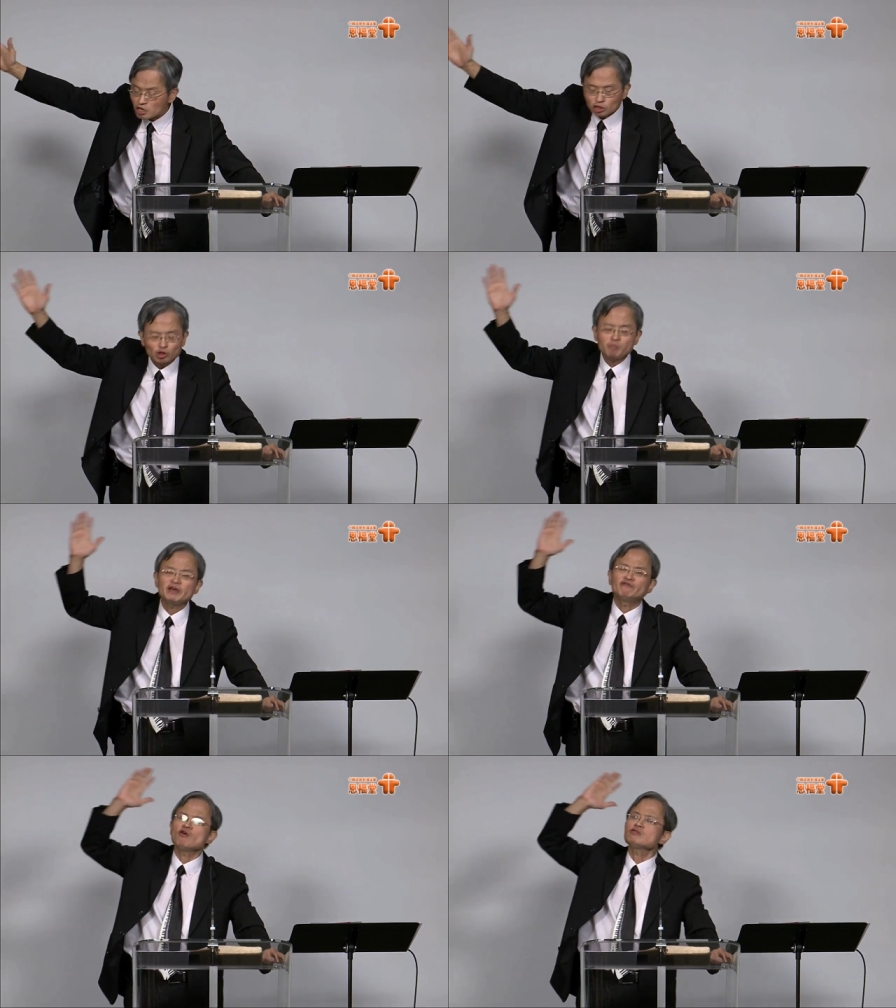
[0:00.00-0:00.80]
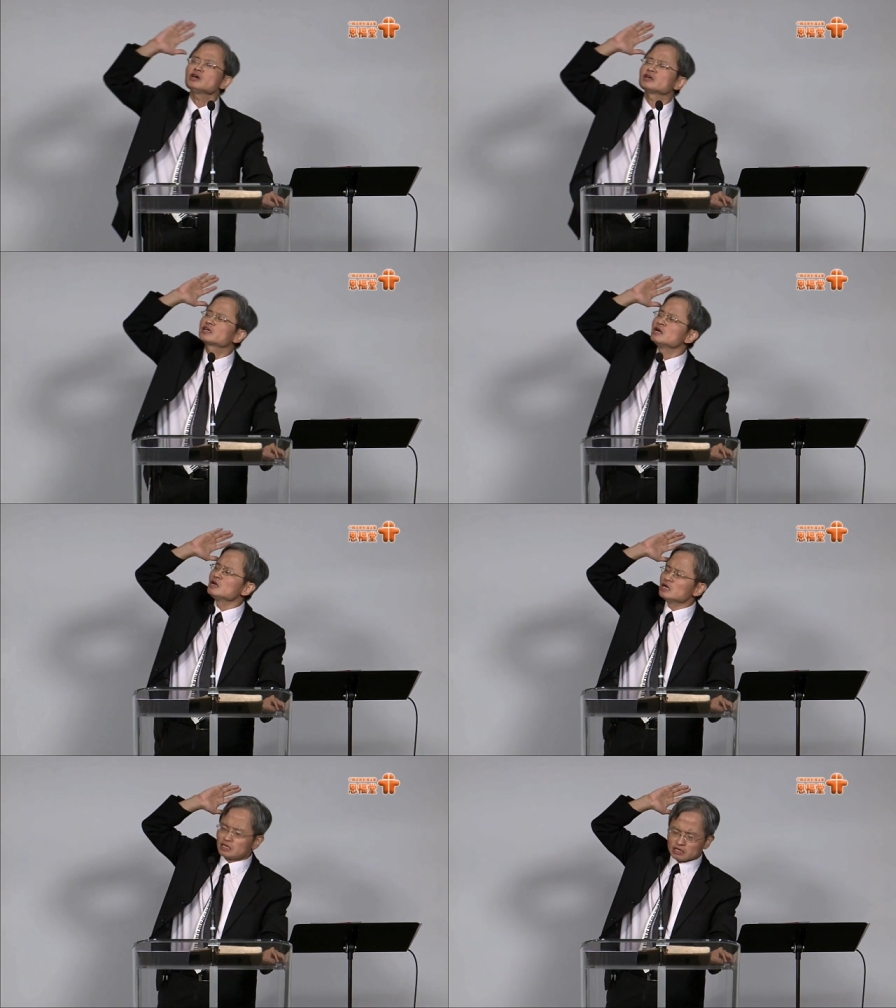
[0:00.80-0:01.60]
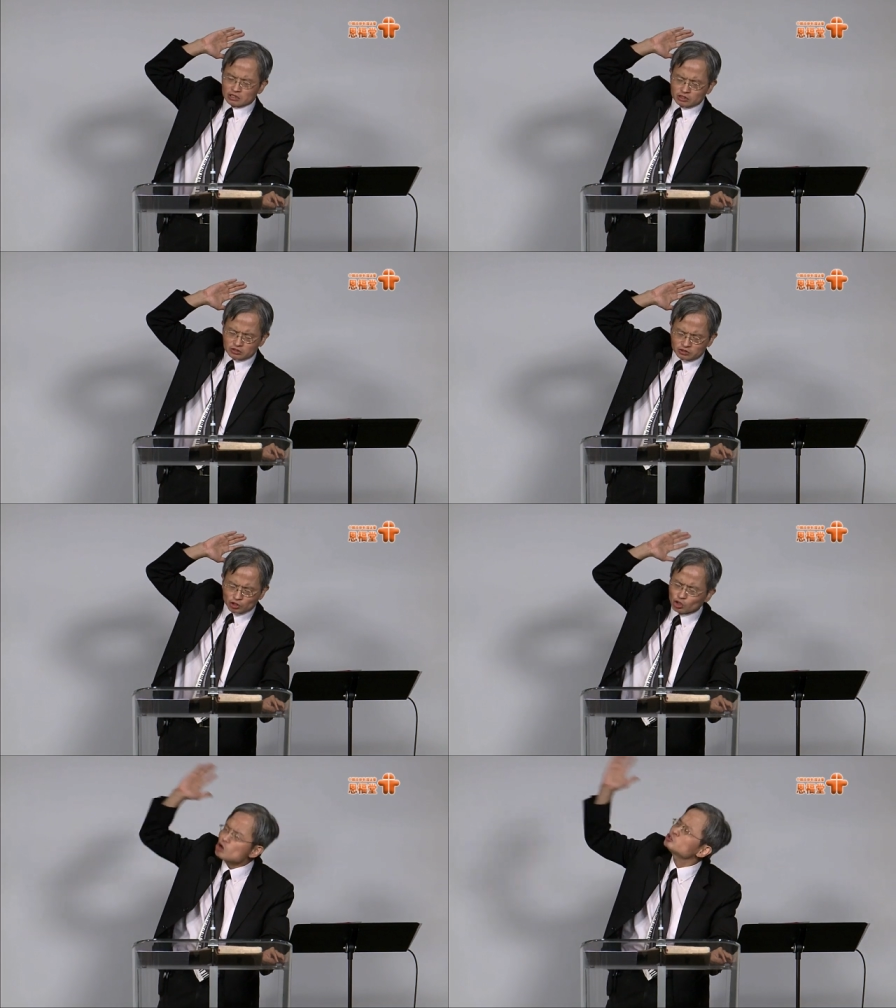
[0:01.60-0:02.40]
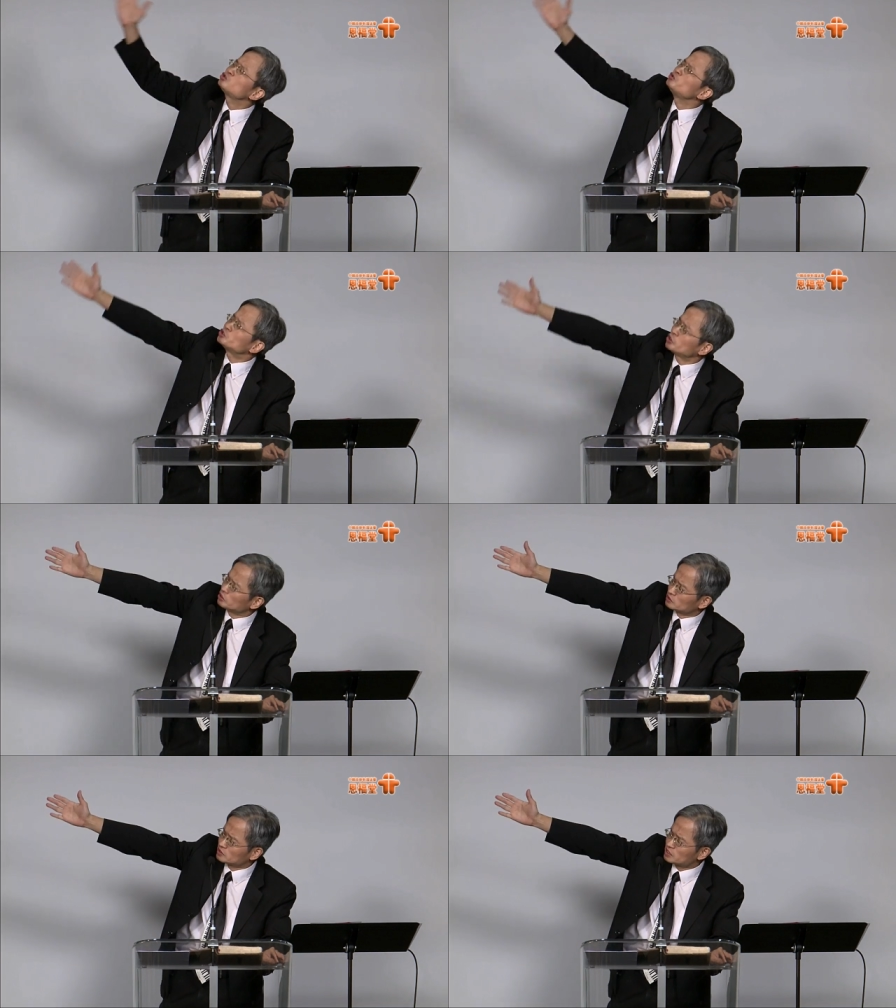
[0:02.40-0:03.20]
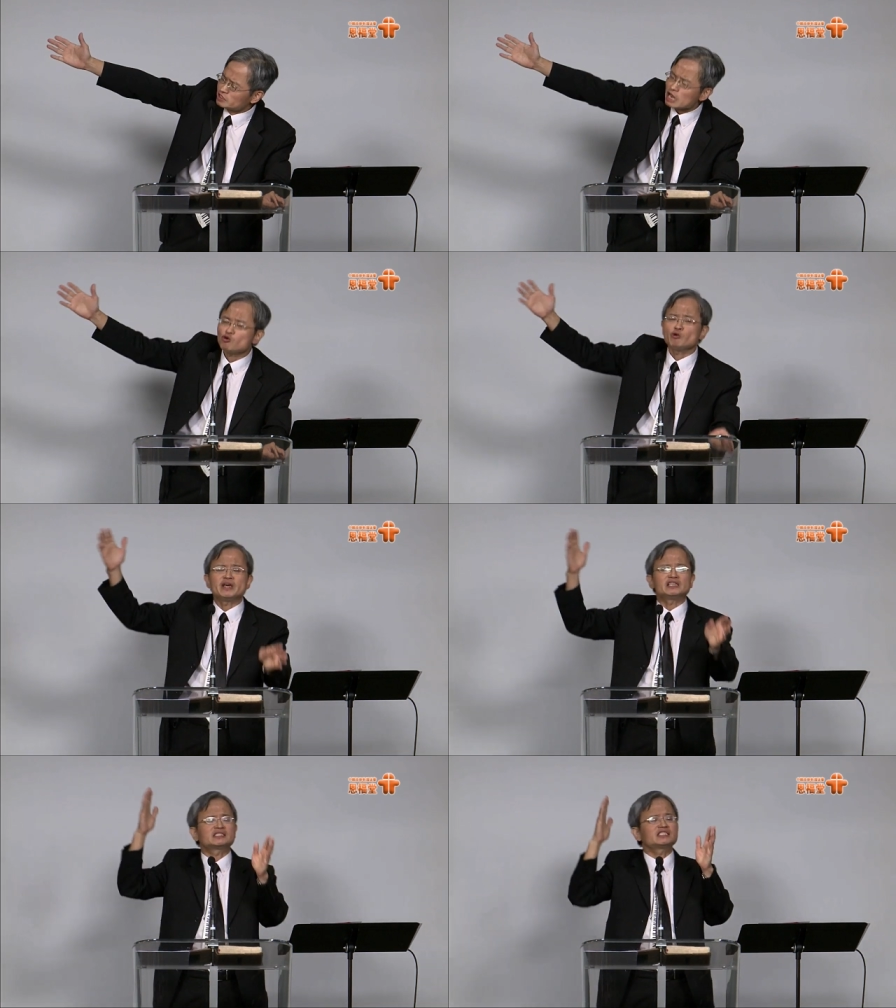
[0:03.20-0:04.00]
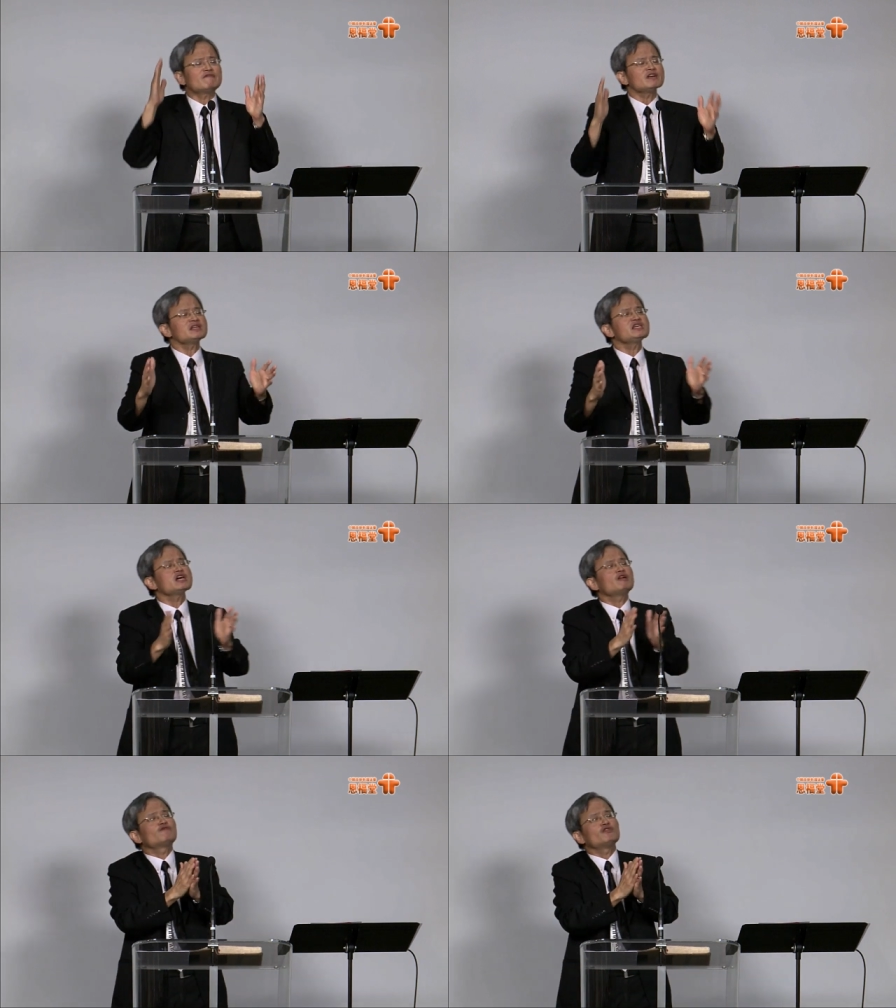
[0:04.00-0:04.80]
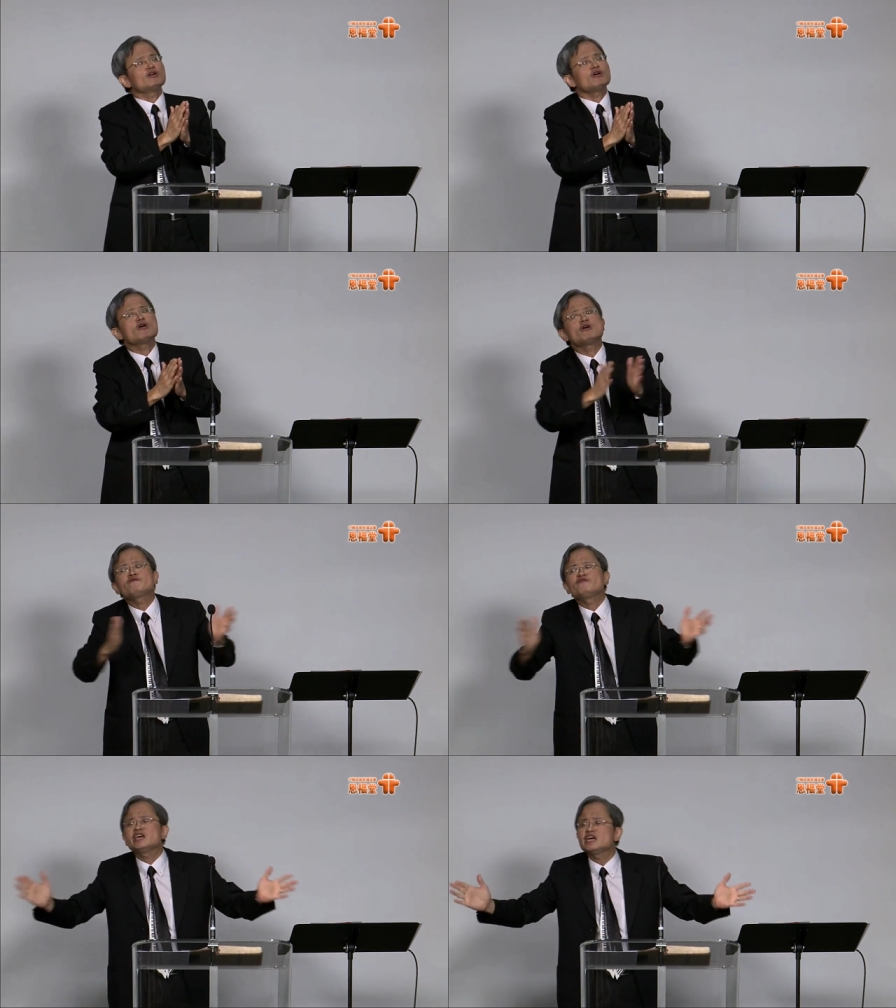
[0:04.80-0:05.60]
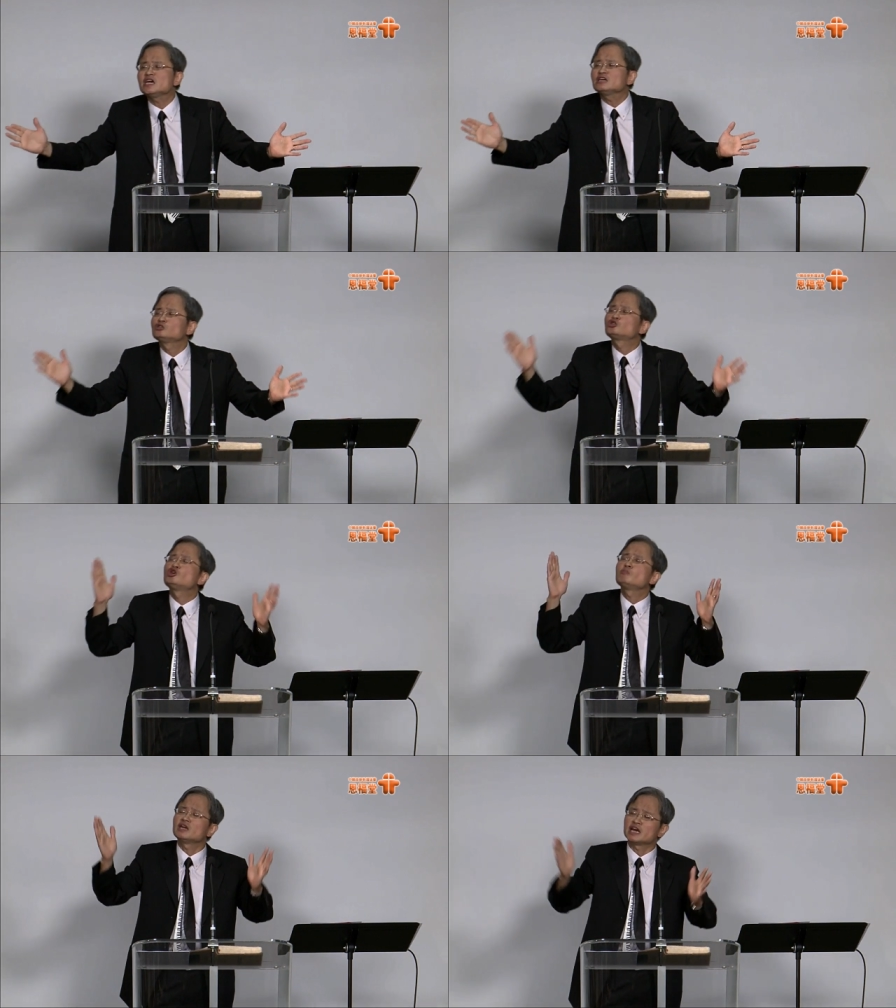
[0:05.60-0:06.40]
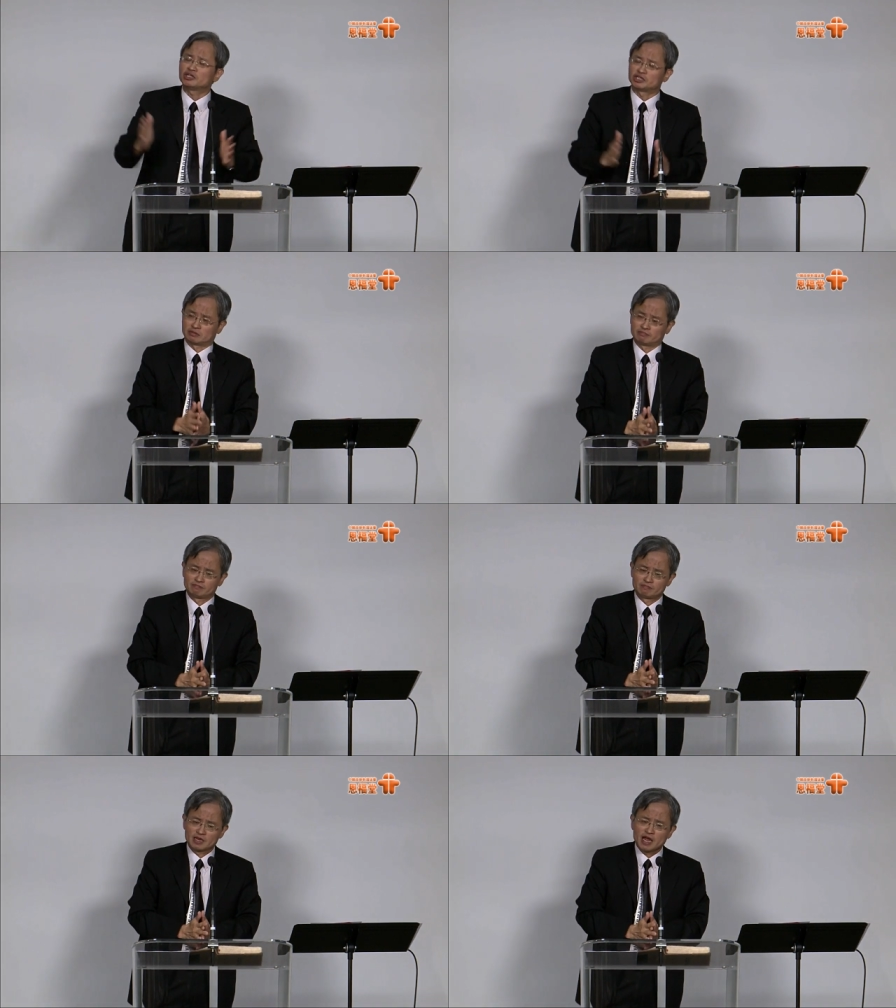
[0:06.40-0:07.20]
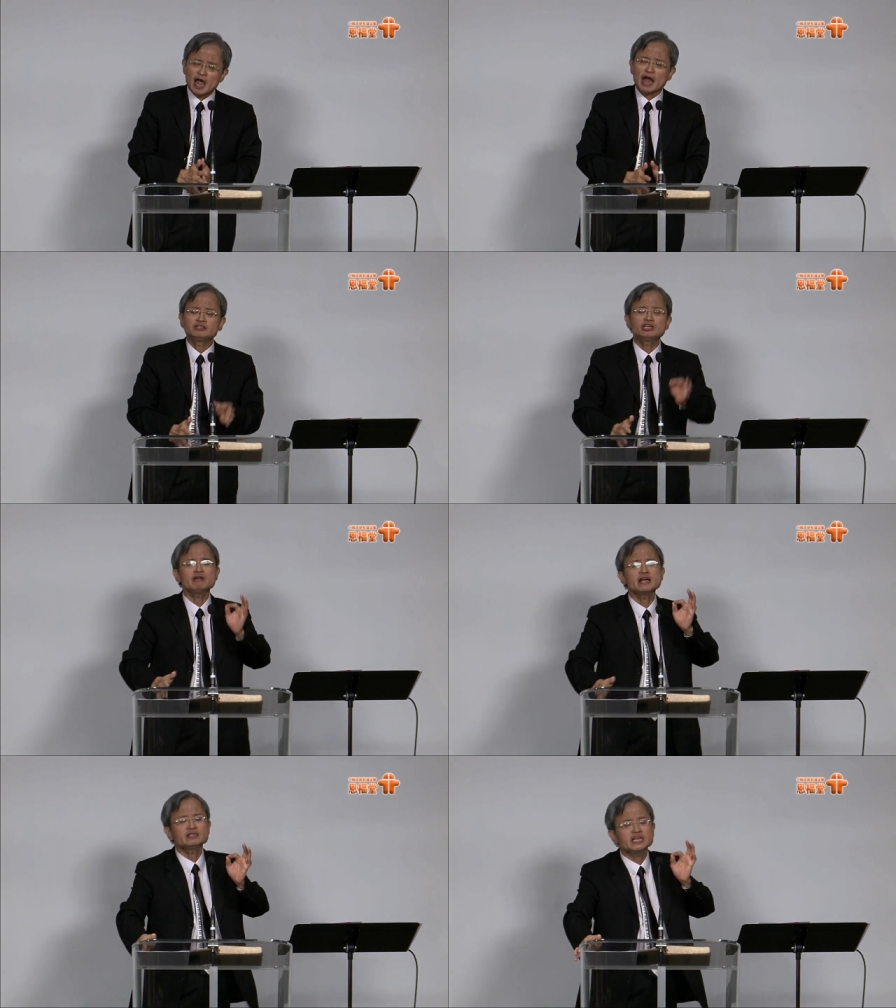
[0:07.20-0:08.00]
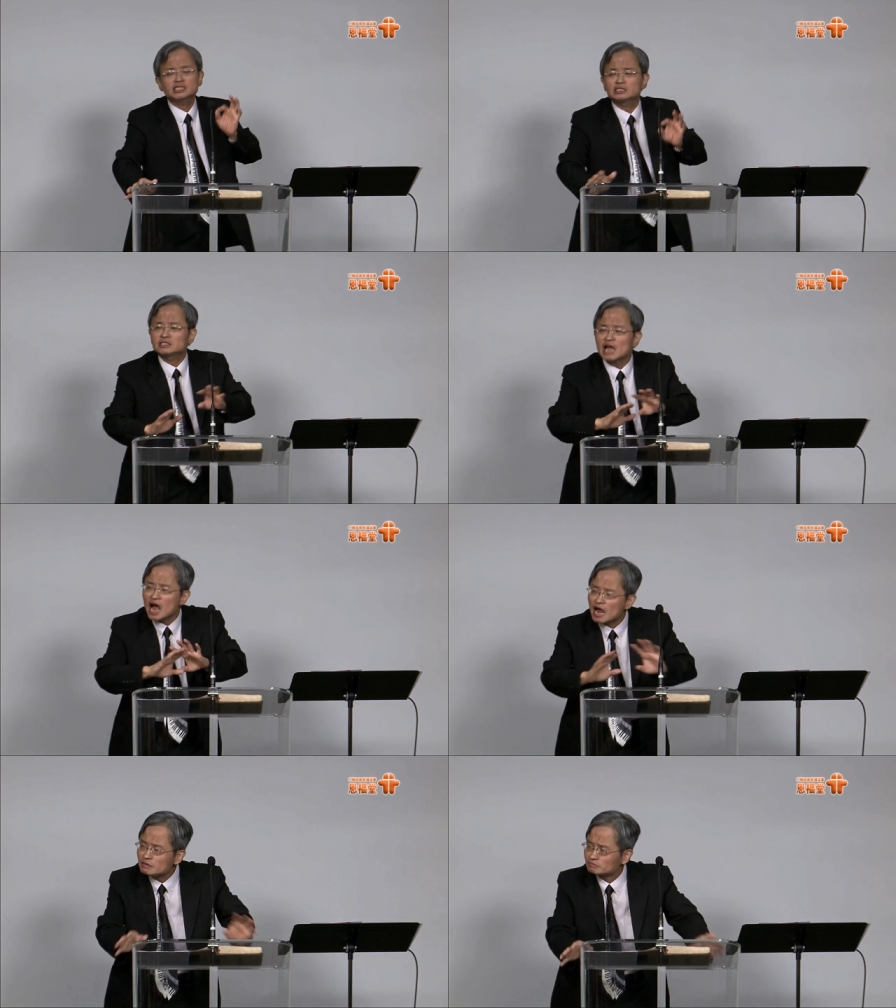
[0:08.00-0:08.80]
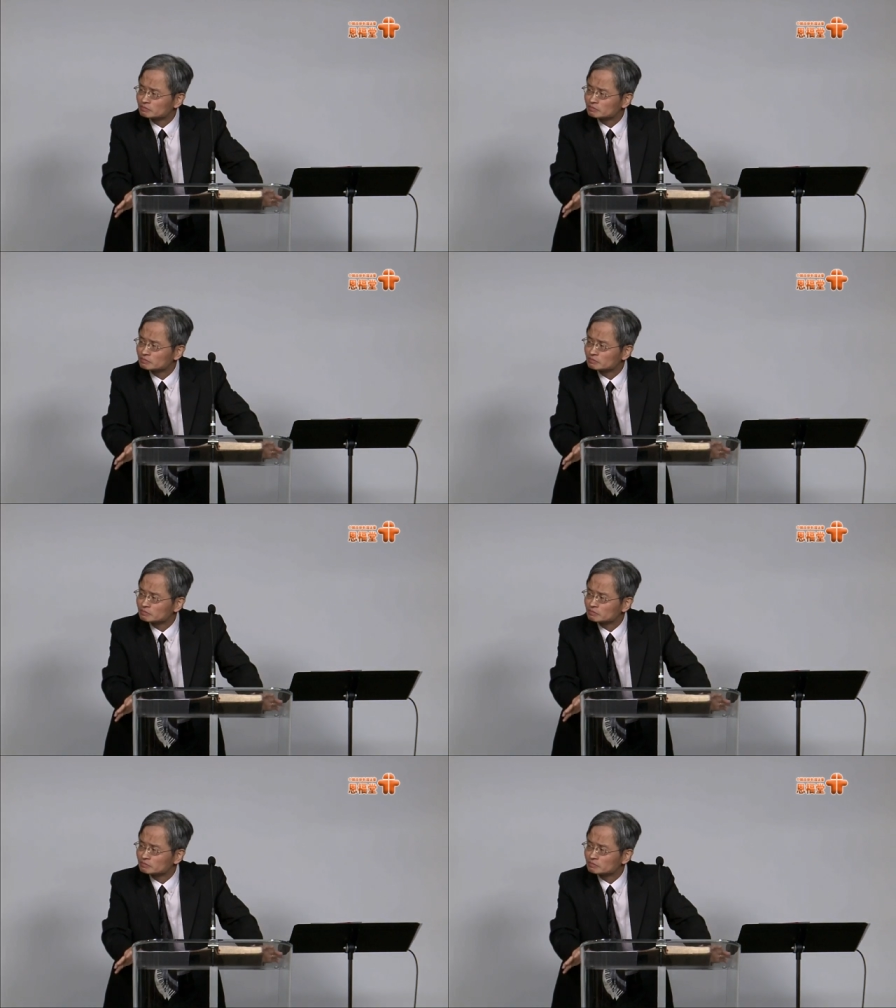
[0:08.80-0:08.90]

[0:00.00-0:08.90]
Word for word: So before the, the Lord's return, there will be seven years of earthly tribulation. And during this time,